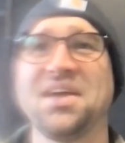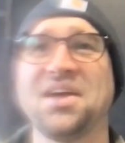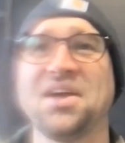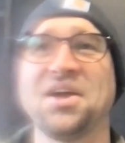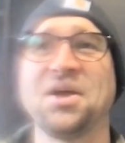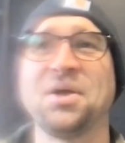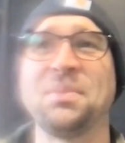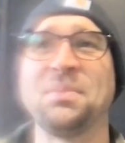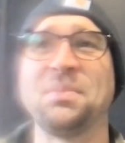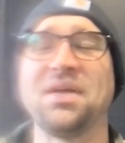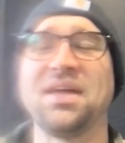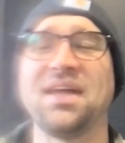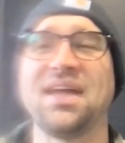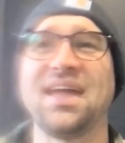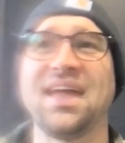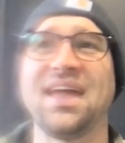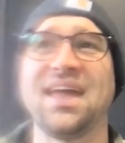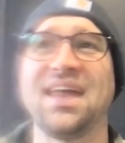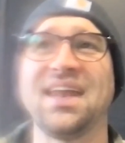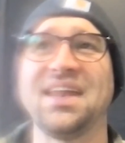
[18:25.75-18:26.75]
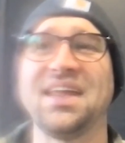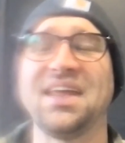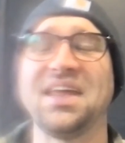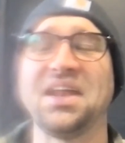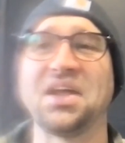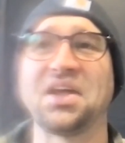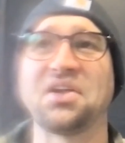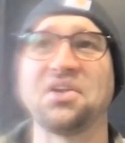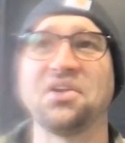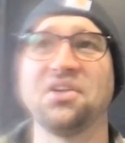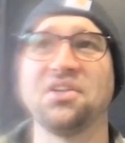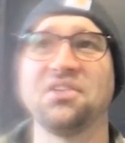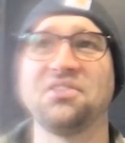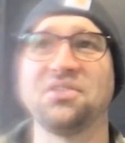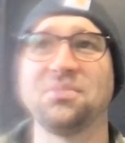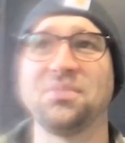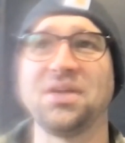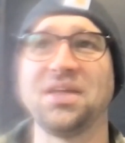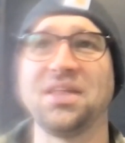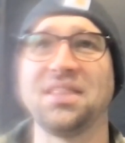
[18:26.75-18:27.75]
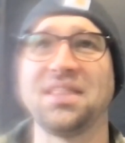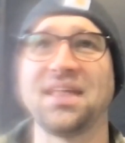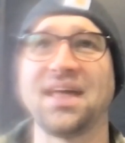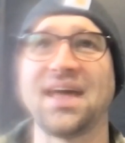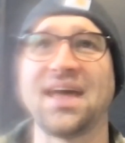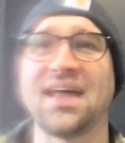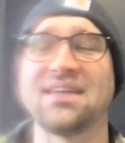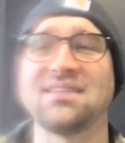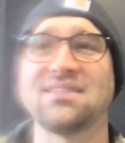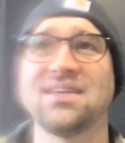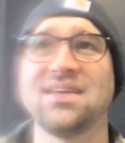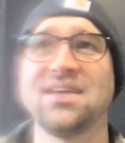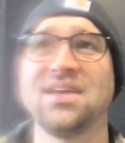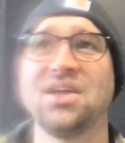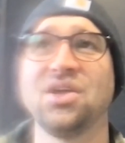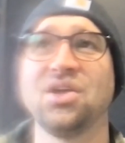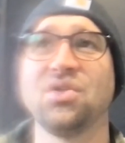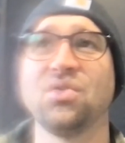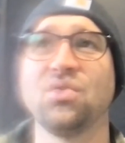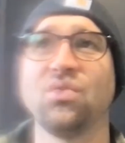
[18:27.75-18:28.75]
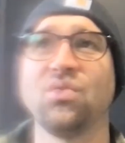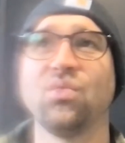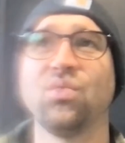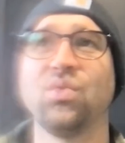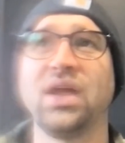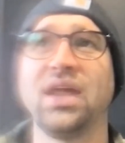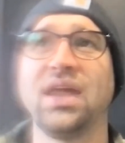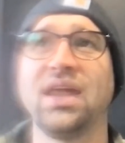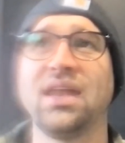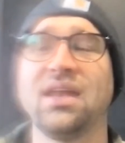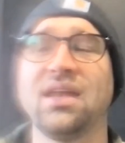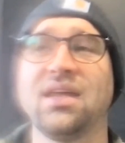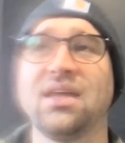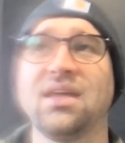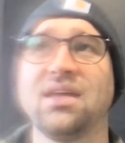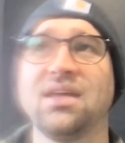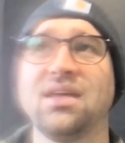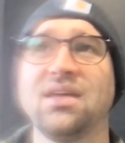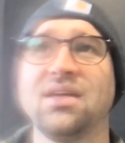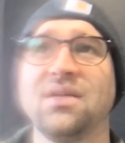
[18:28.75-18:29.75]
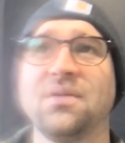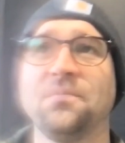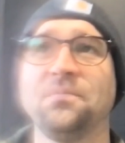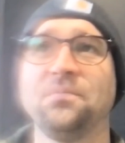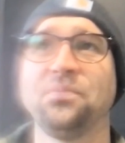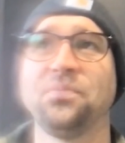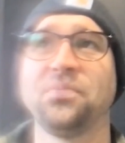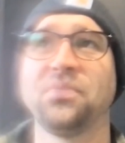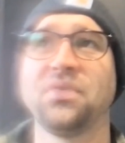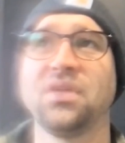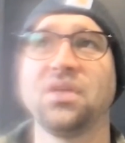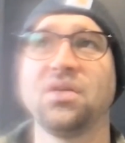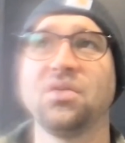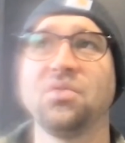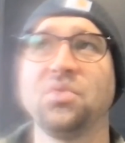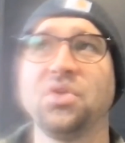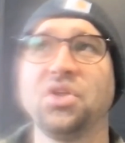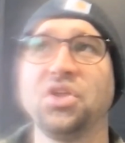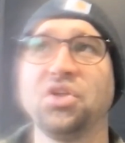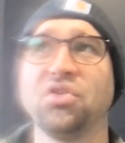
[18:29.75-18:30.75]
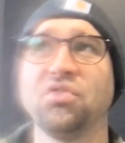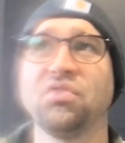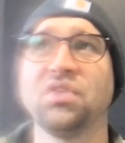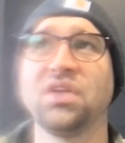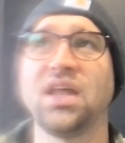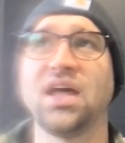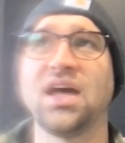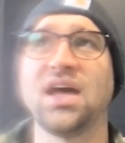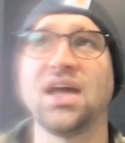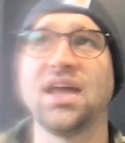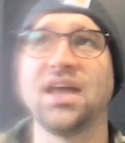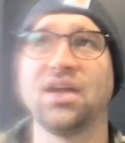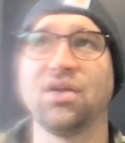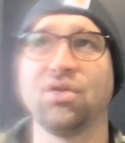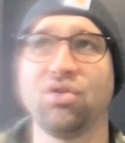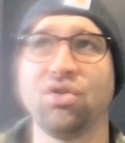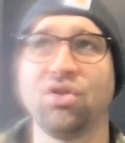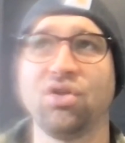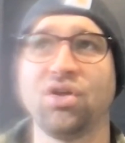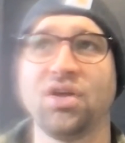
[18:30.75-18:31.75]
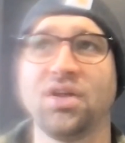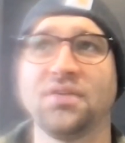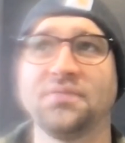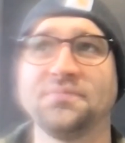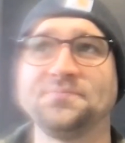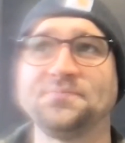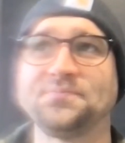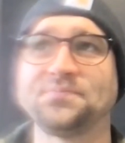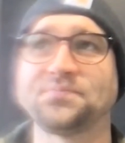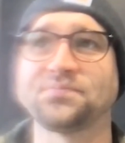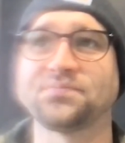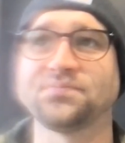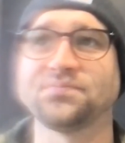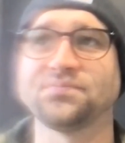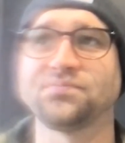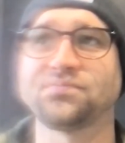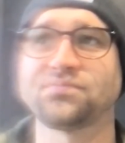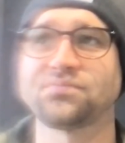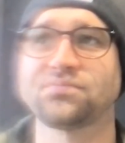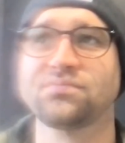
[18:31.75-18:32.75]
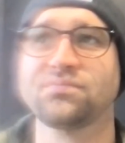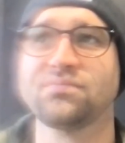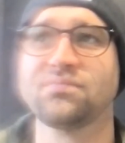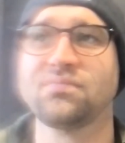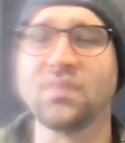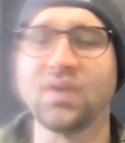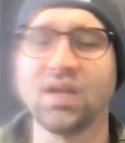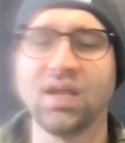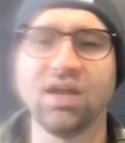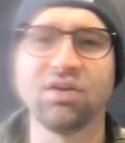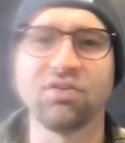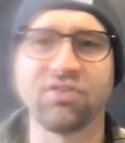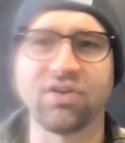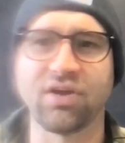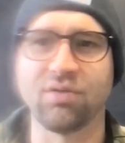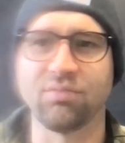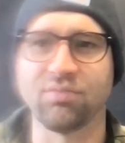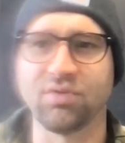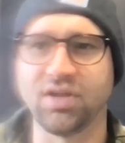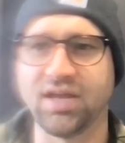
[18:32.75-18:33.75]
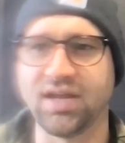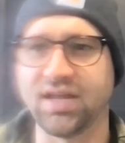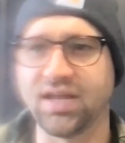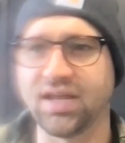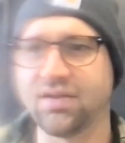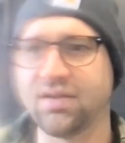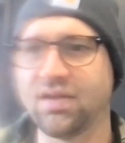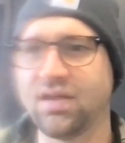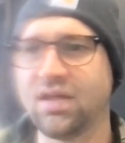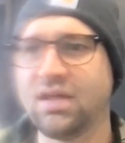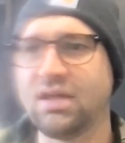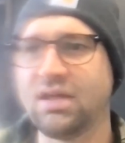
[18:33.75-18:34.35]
And it occurred to me that when you're relying on, here's how I'm relating it.